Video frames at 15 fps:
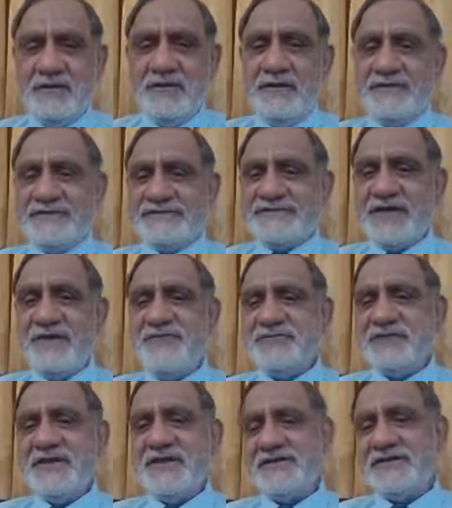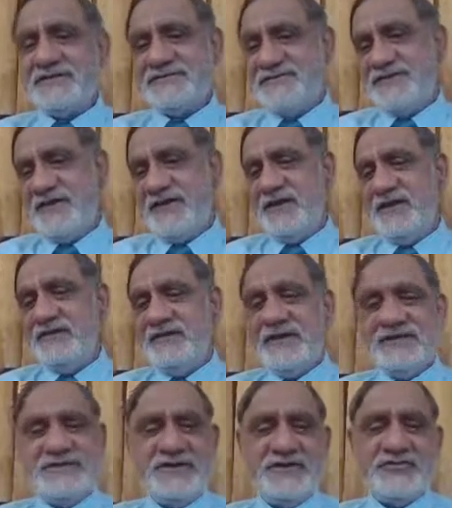Some thinkers say
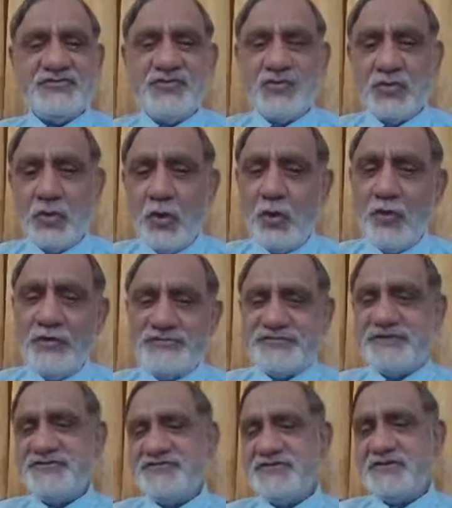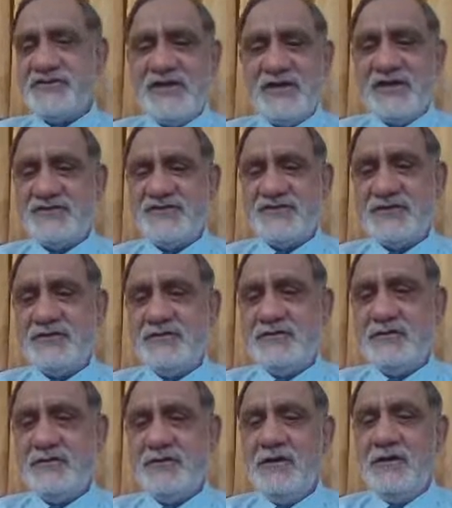that there is no essential connection
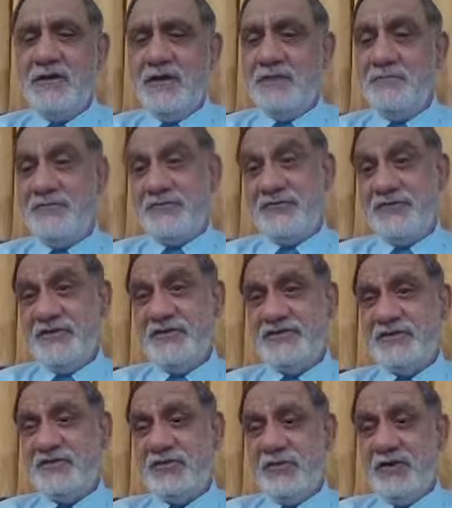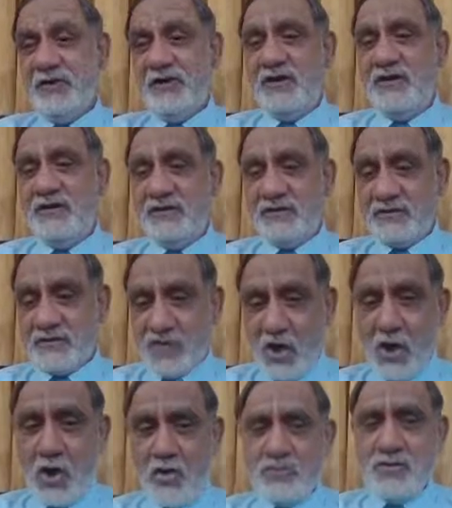between the word
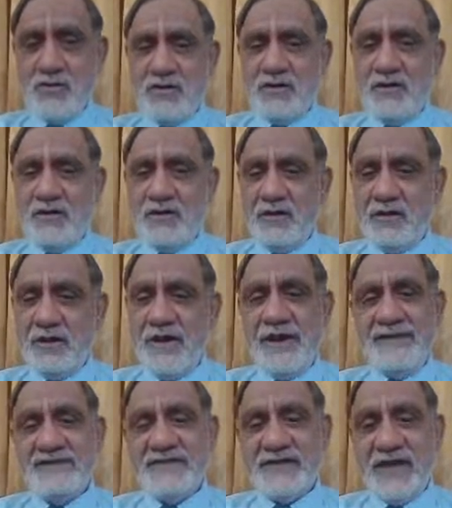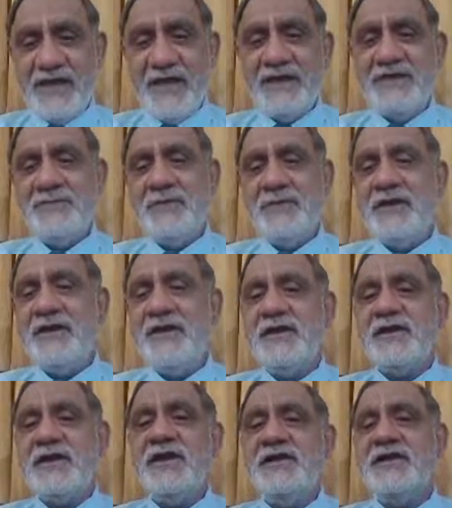cow and the animal
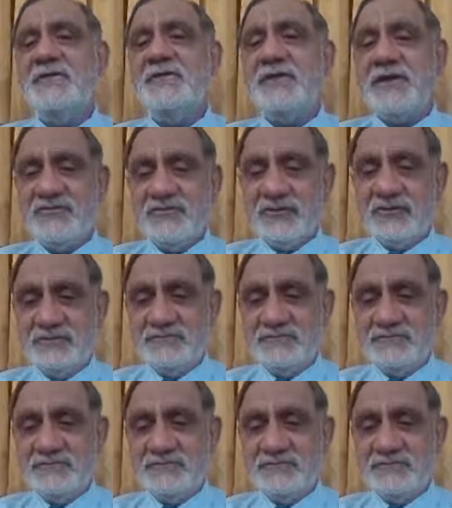indicated by the word.